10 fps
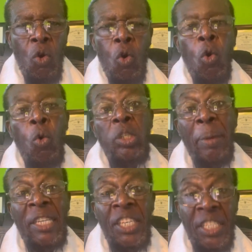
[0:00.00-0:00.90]
who was
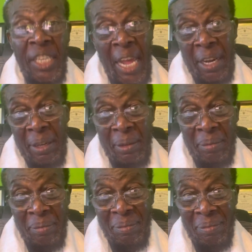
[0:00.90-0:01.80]
Melchizedek?
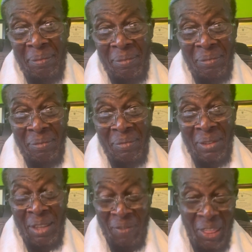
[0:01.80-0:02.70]

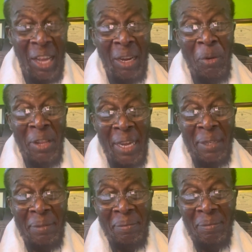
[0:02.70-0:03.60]
You ever thought about that?
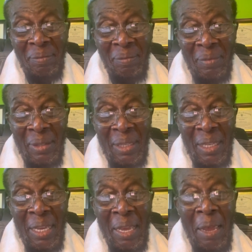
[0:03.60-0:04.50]

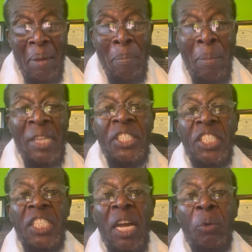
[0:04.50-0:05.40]

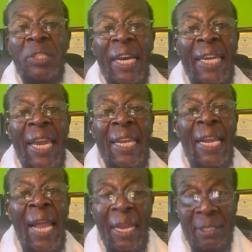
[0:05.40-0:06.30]
Melchizedek was a
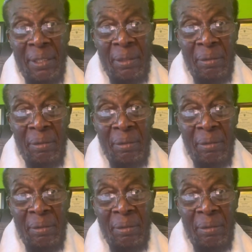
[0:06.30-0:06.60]
Canaanite